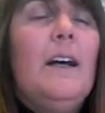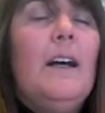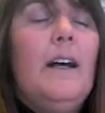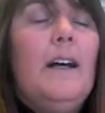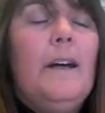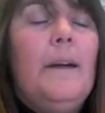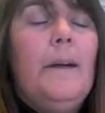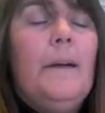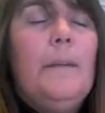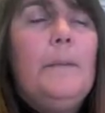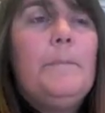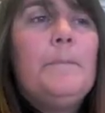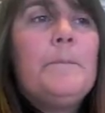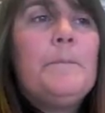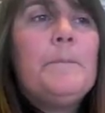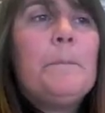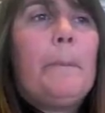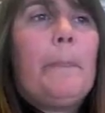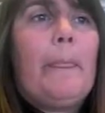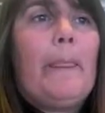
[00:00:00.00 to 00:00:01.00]
Um,
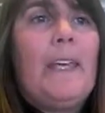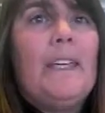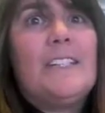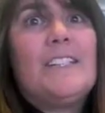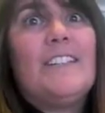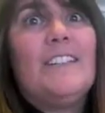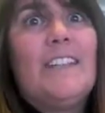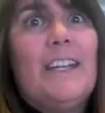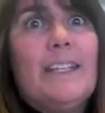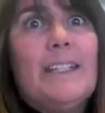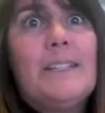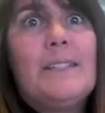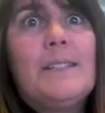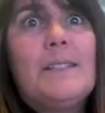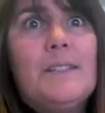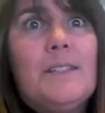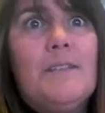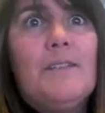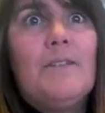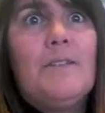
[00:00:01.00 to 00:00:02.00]
and so
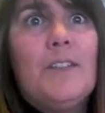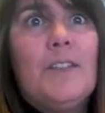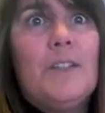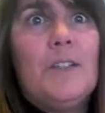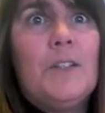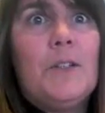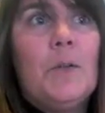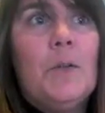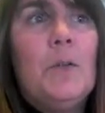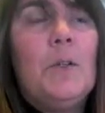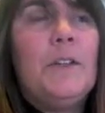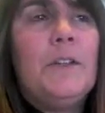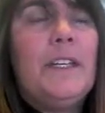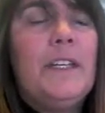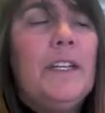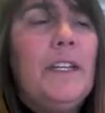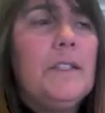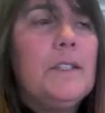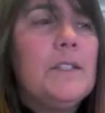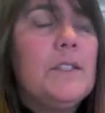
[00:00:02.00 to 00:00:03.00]
that's very cool. They
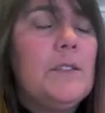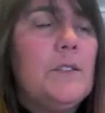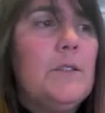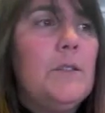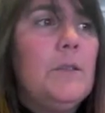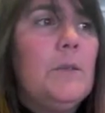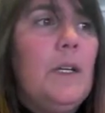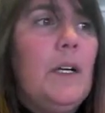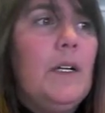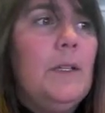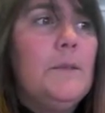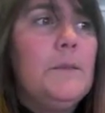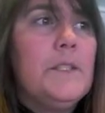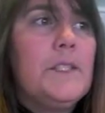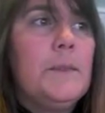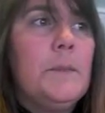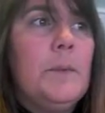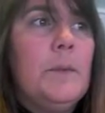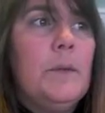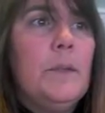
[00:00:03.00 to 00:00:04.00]
also um,
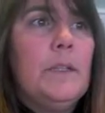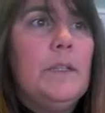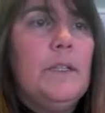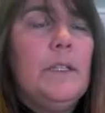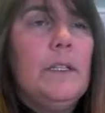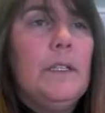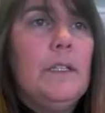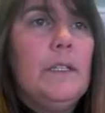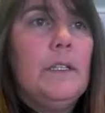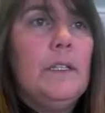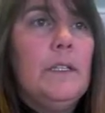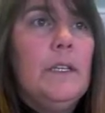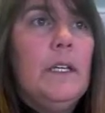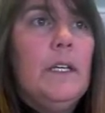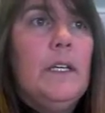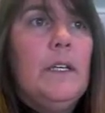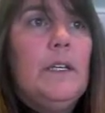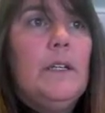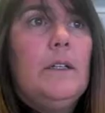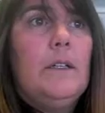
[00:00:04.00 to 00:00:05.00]
supported the
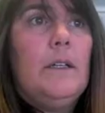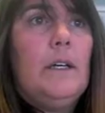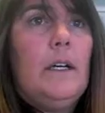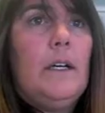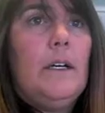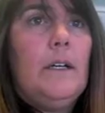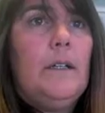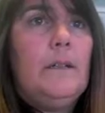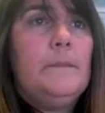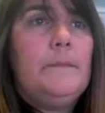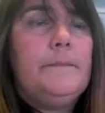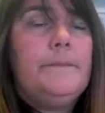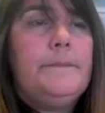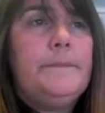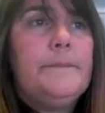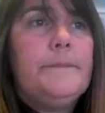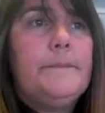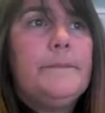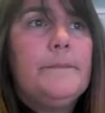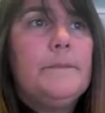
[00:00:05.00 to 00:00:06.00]
um,
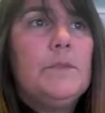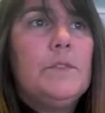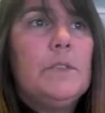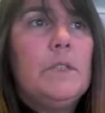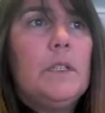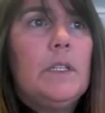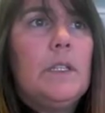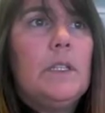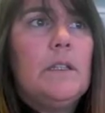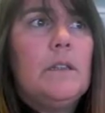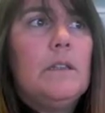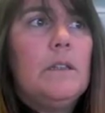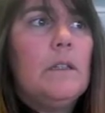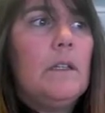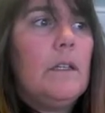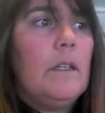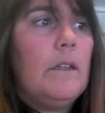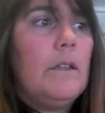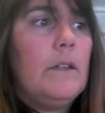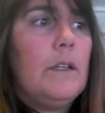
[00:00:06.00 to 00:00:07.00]

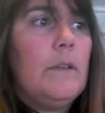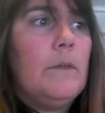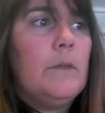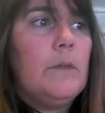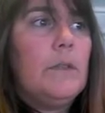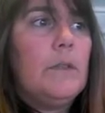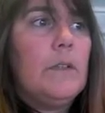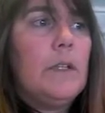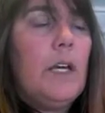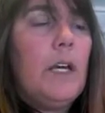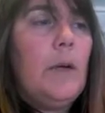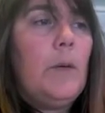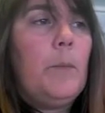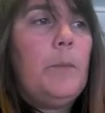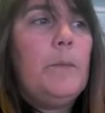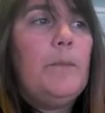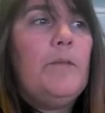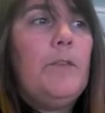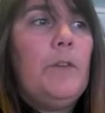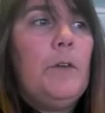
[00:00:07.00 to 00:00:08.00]
they were
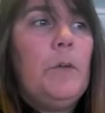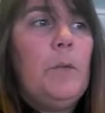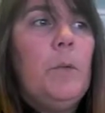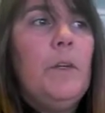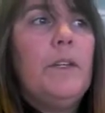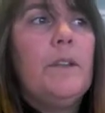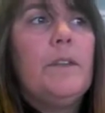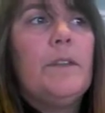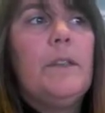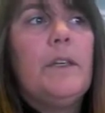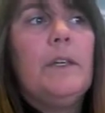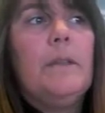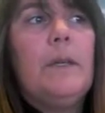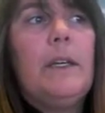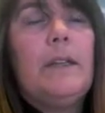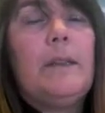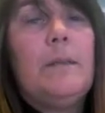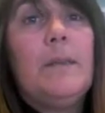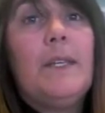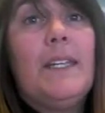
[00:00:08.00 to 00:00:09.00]
helpful with the,
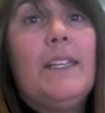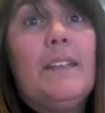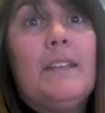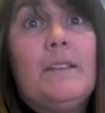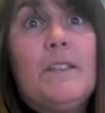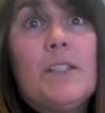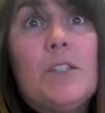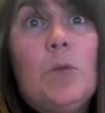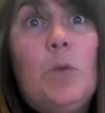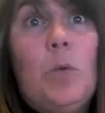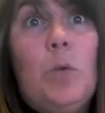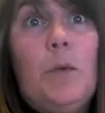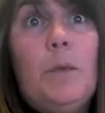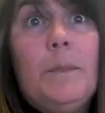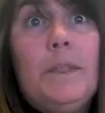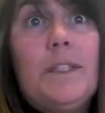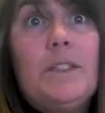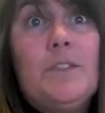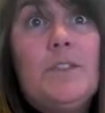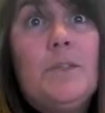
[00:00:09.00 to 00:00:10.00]
at the beginning of school,
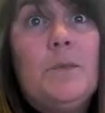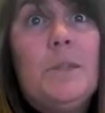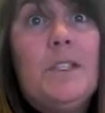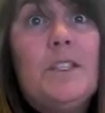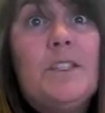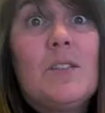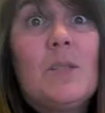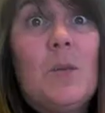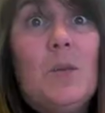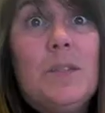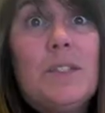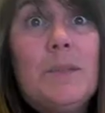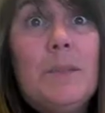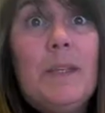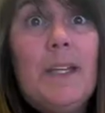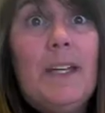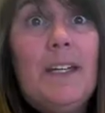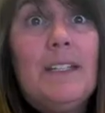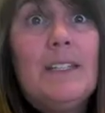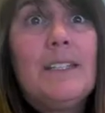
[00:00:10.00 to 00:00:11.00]
making sure we had school
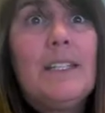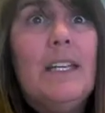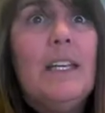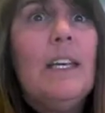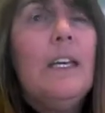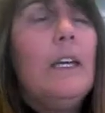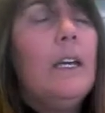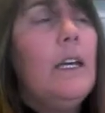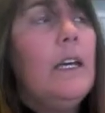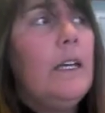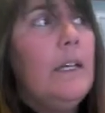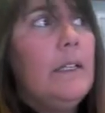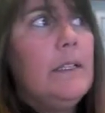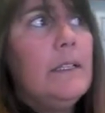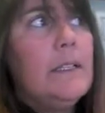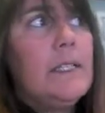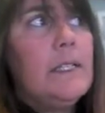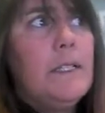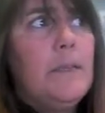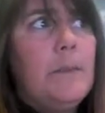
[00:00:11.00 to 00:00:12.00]
supplies.
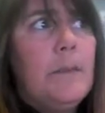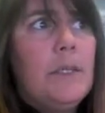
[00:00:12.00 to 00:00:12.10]
And St.